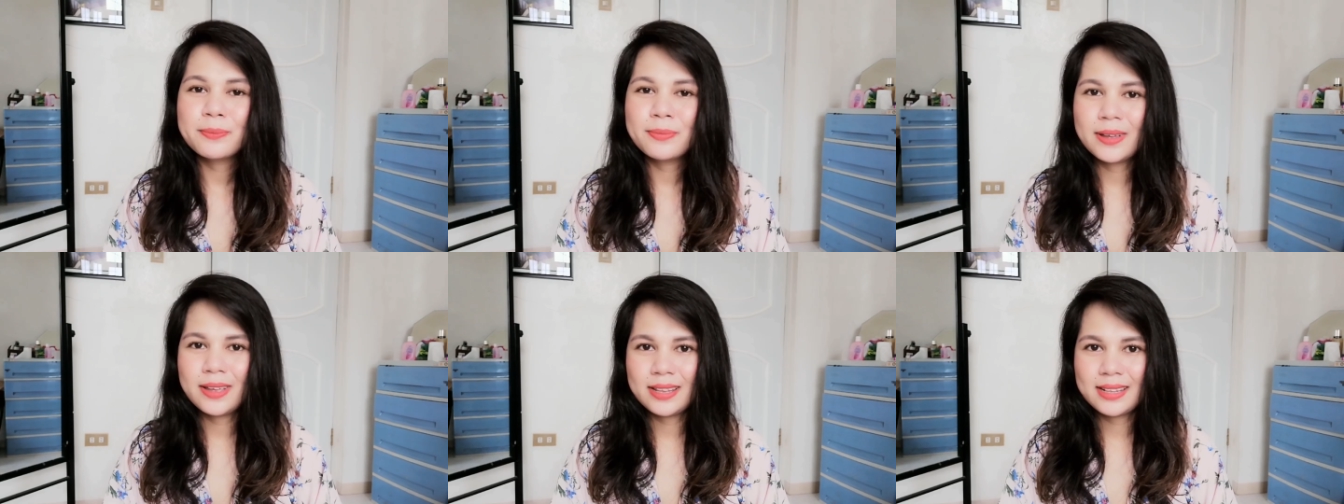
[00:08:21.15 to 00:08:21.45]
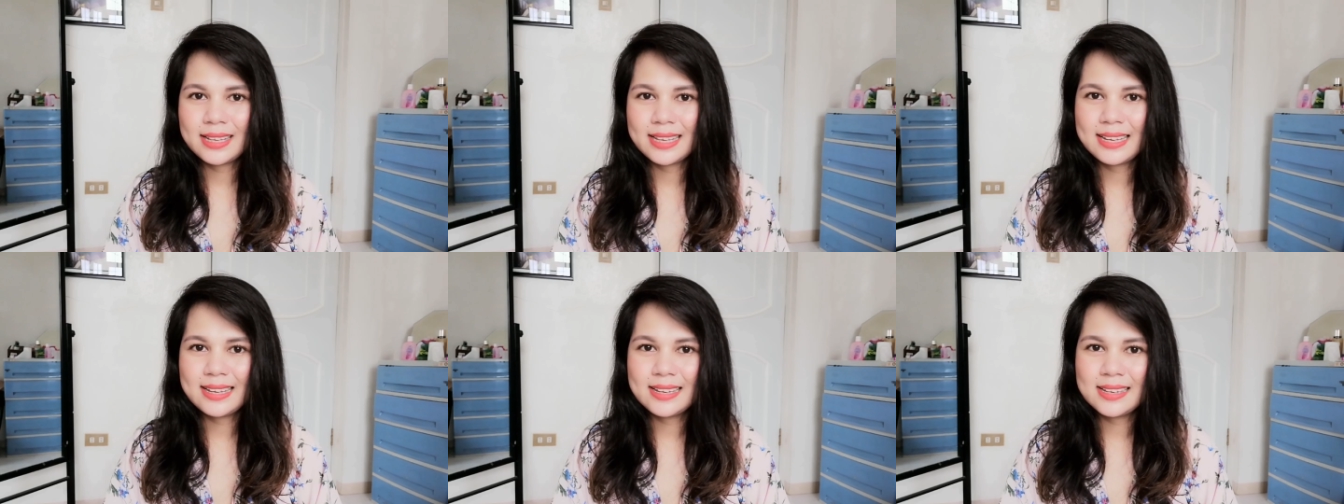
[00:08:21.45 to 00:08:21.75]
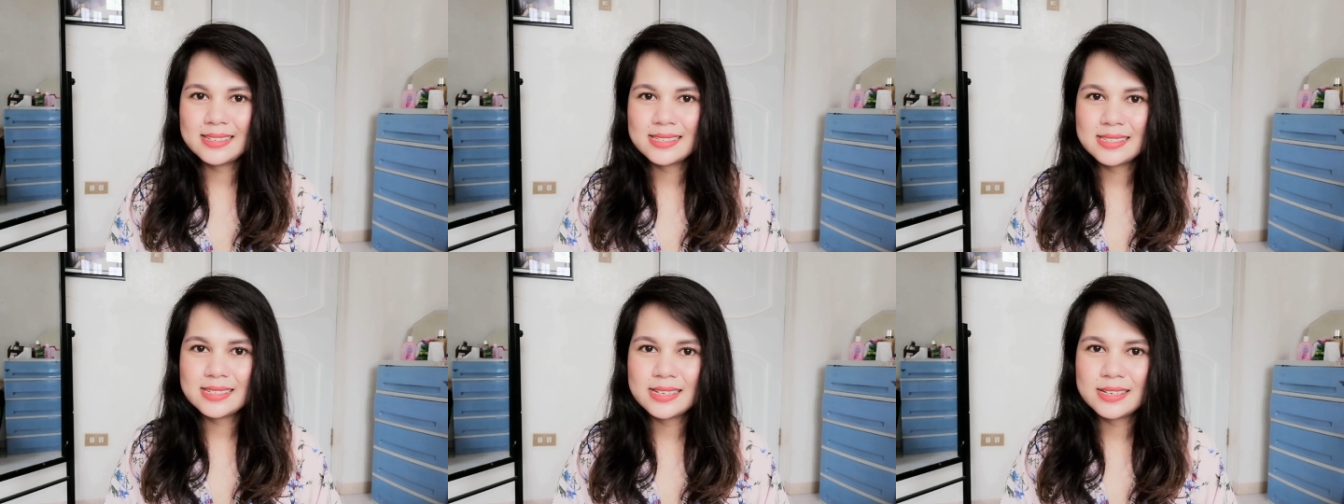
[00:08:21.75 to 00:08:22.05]
But
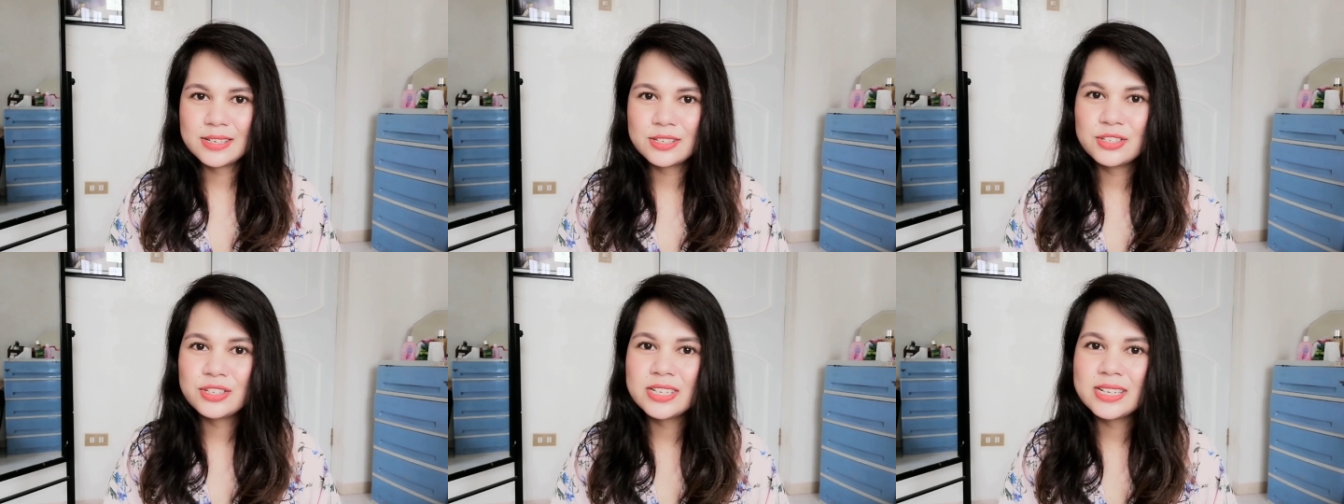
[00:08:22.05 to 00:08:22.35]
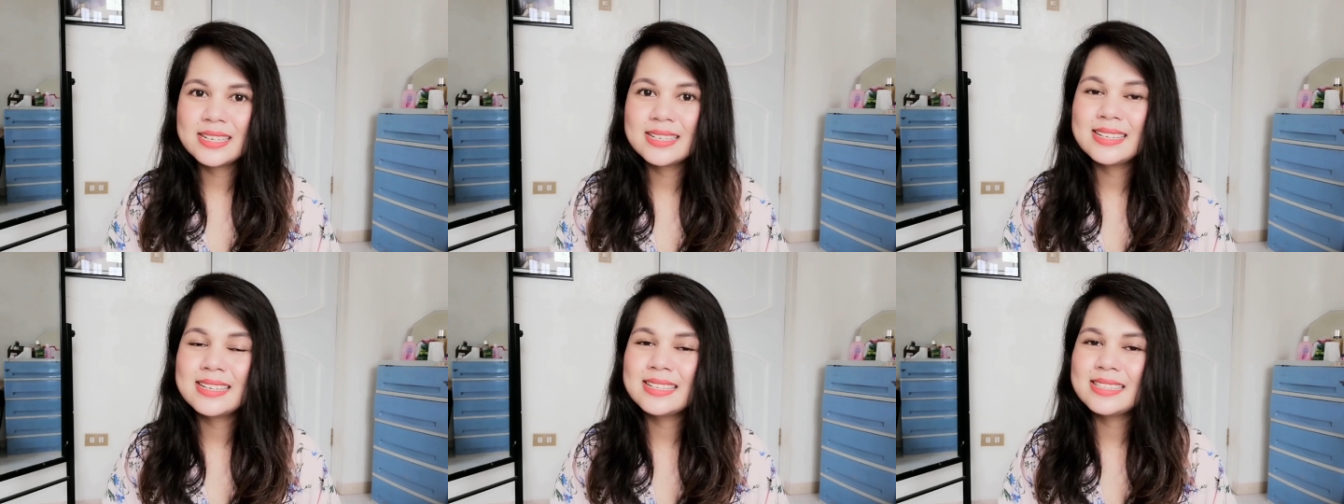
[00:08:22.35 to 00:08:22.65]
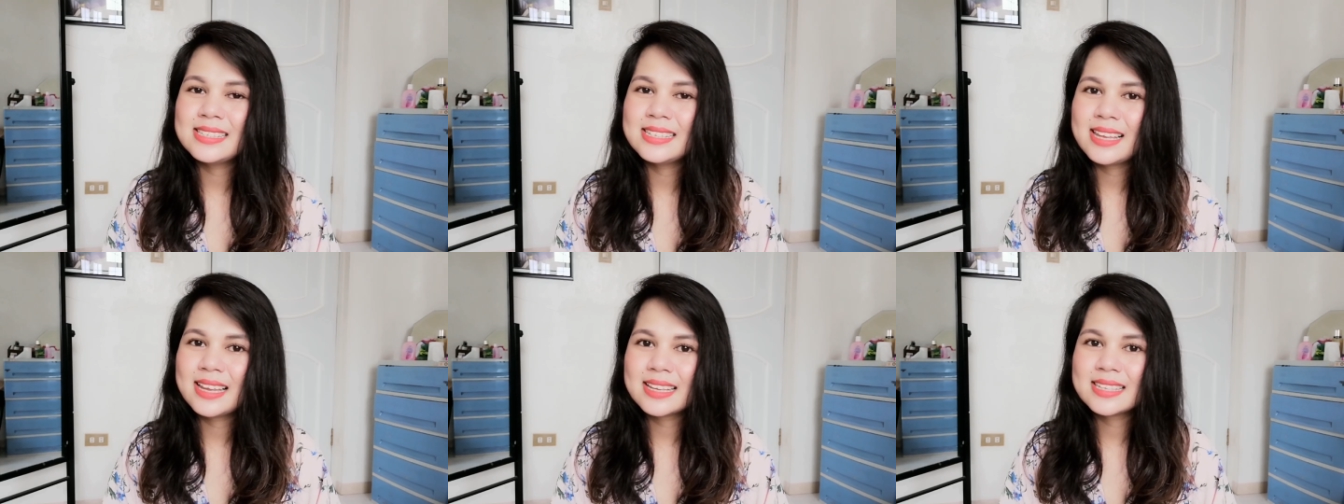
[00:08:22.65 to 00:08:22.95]
E C G
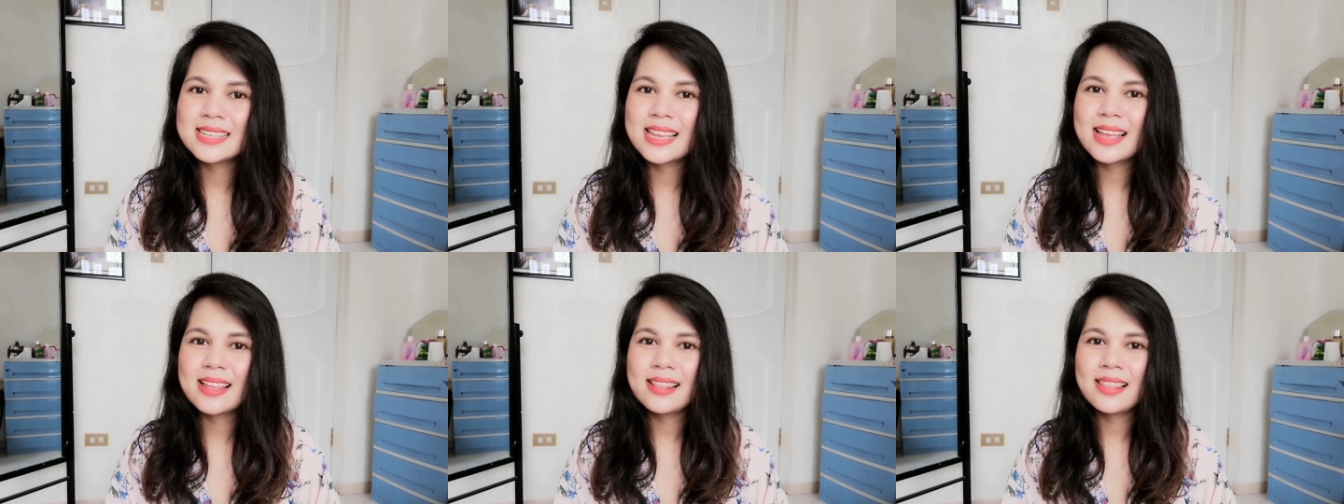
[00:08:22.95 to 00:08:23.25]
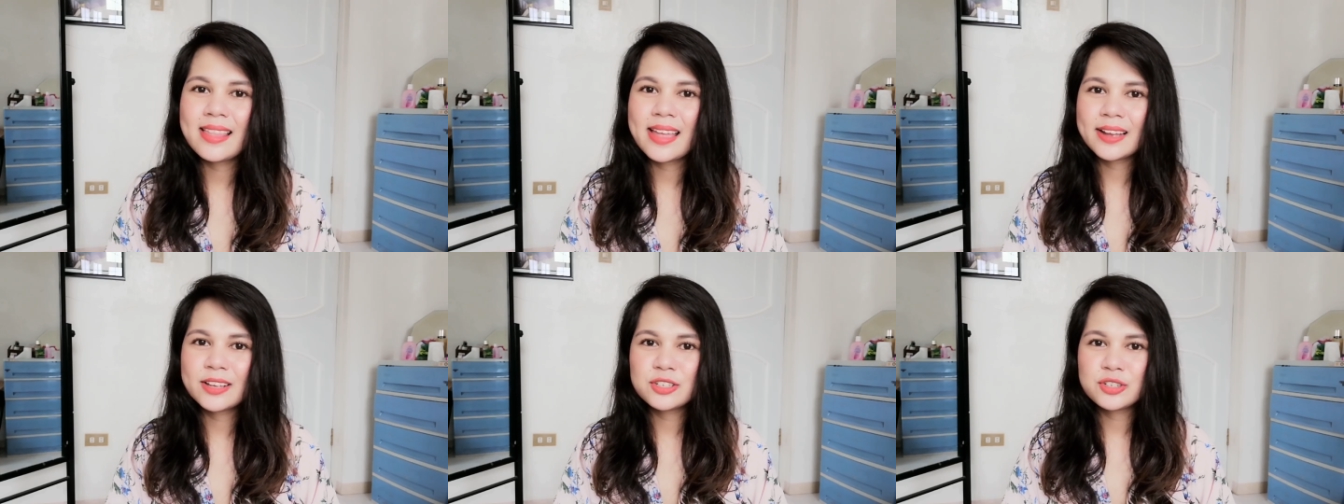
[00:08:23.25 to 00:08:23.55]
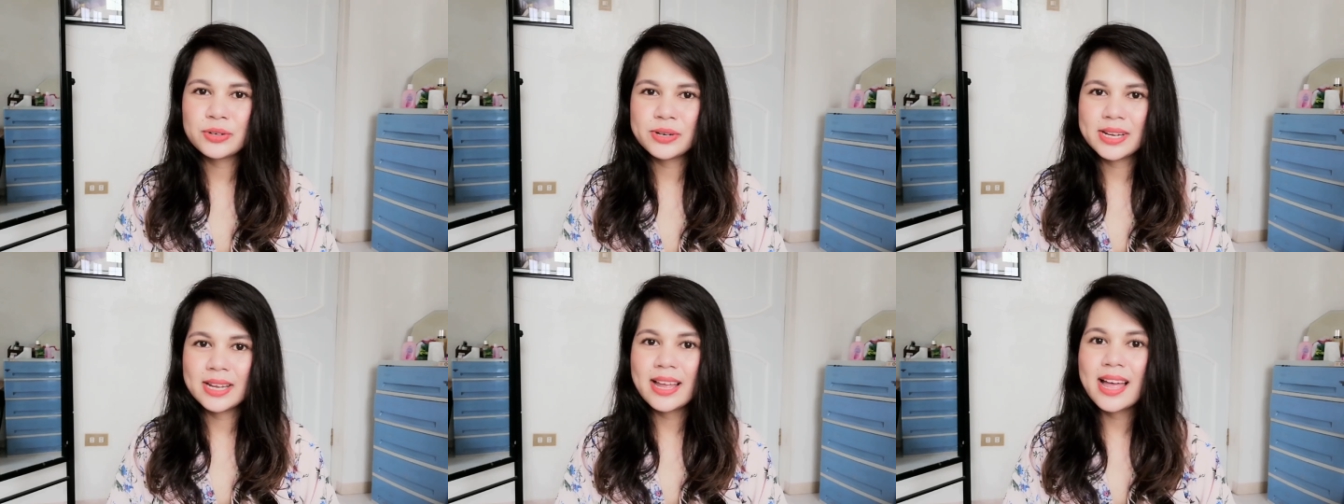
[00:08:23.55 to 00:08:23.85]
detects
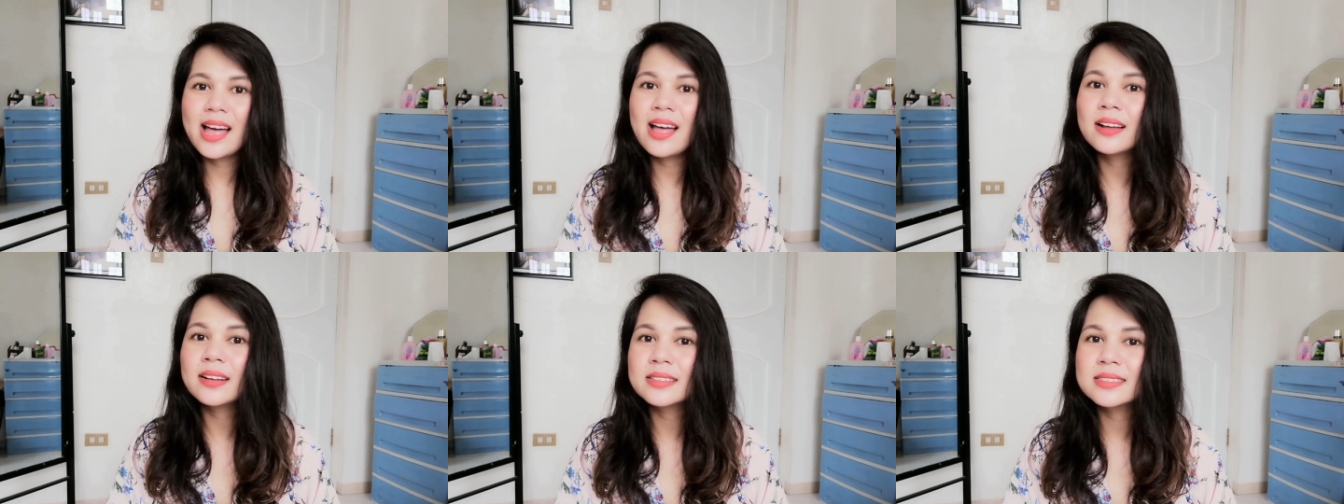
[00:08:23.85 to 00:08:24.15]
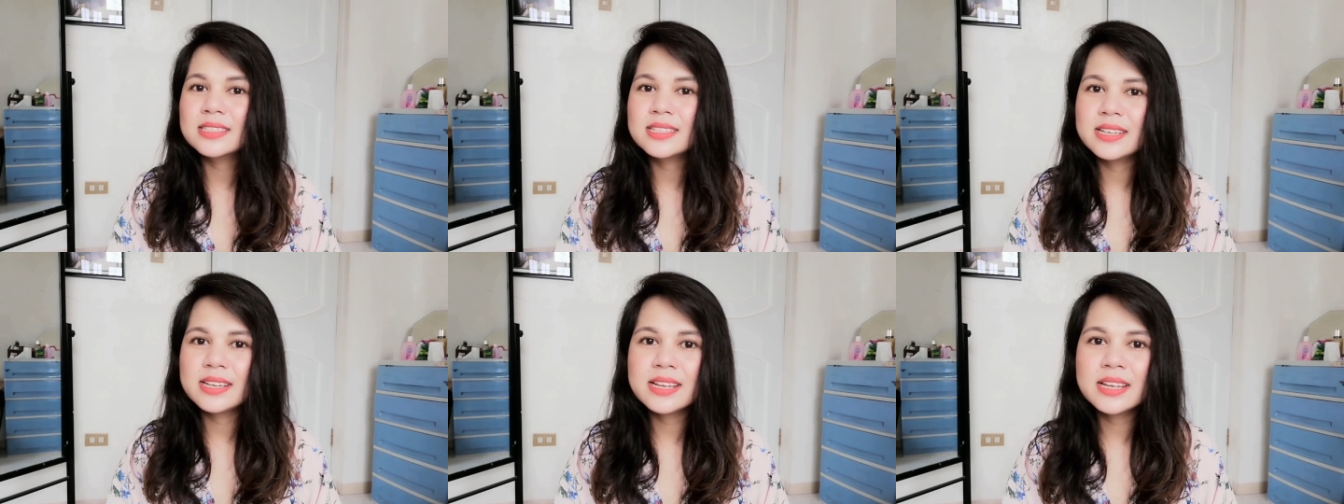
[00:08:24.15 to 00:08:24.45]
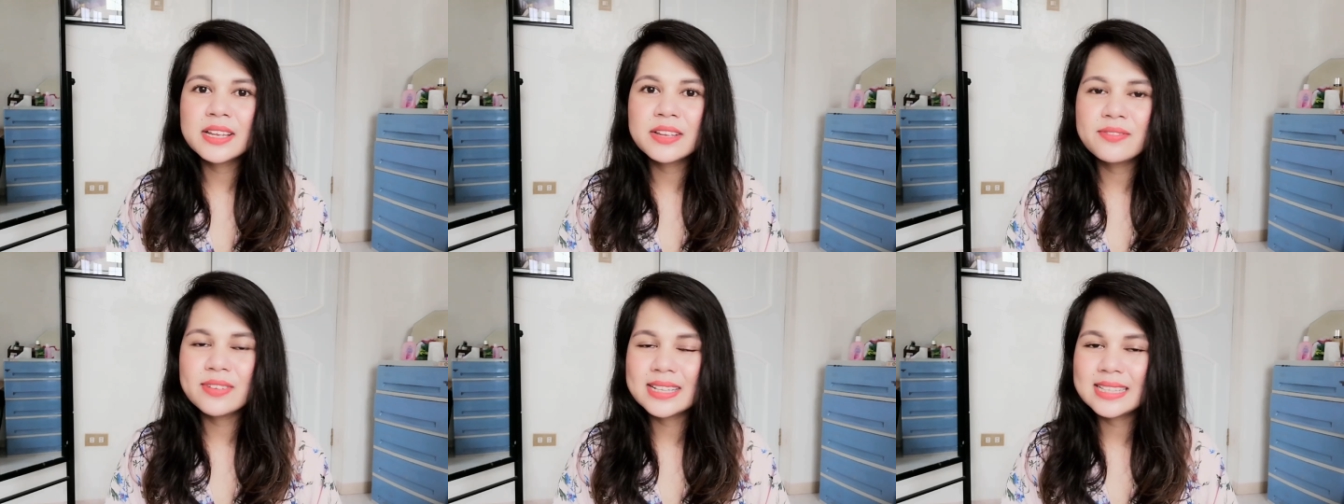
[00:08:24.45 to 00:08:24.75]
electric
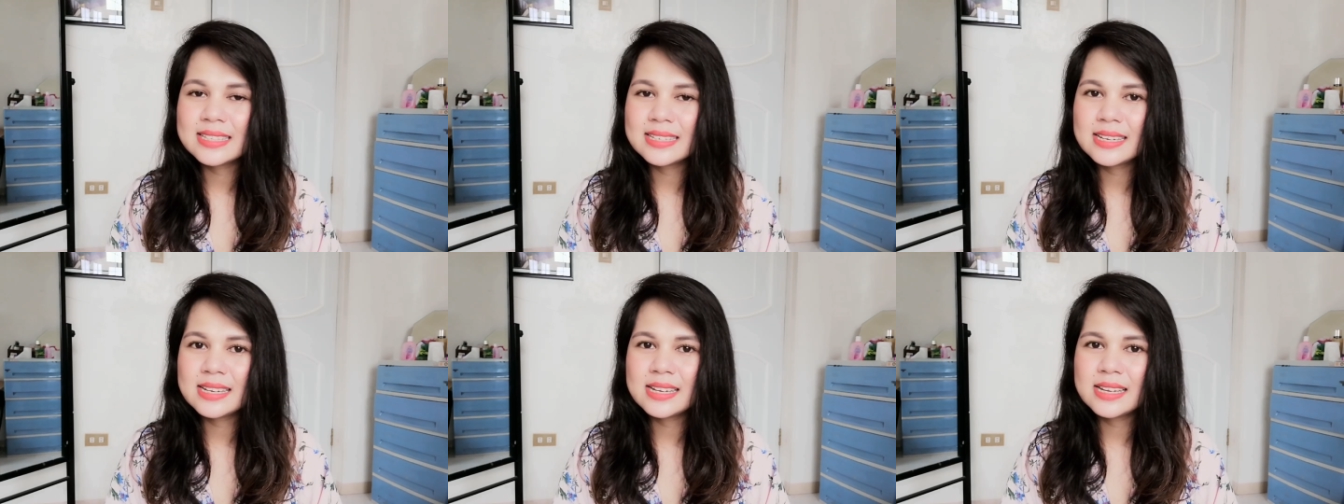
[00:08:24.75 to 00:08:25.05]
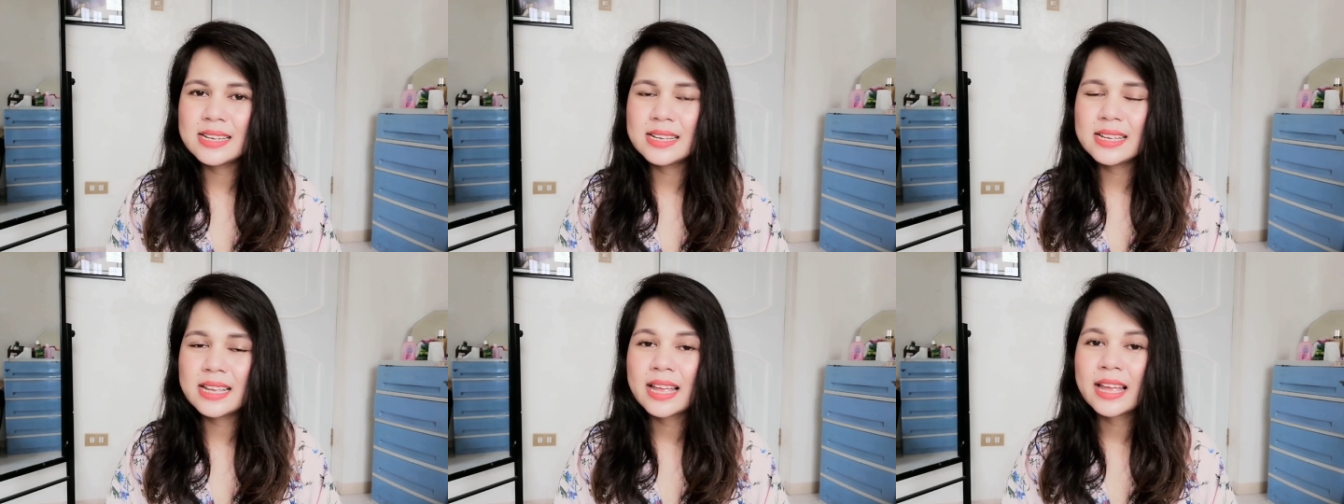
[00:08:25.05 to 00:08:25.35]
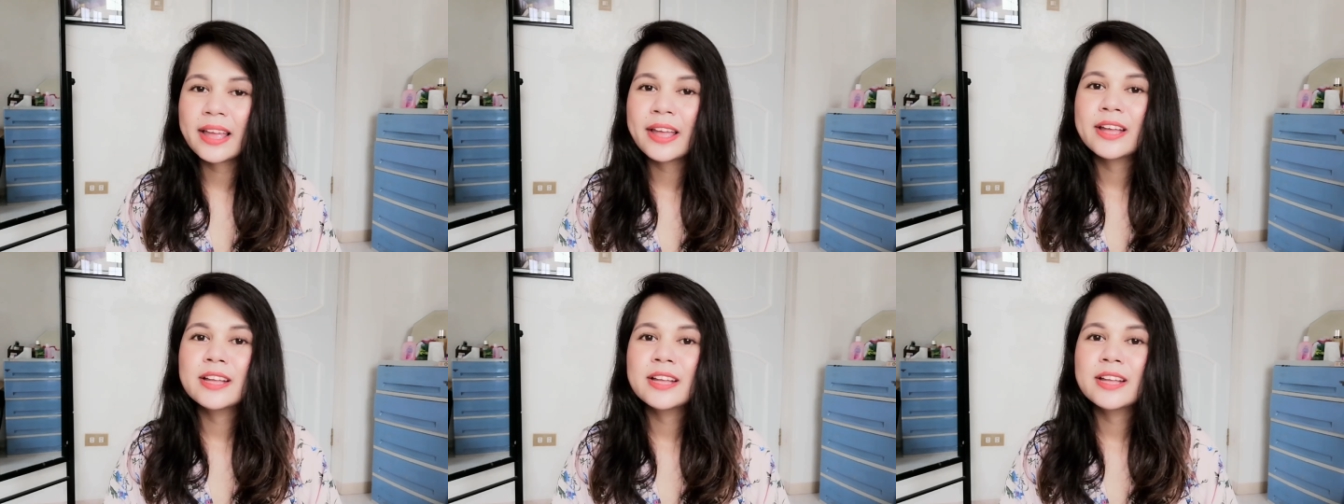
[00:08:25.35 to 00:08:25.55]
activity.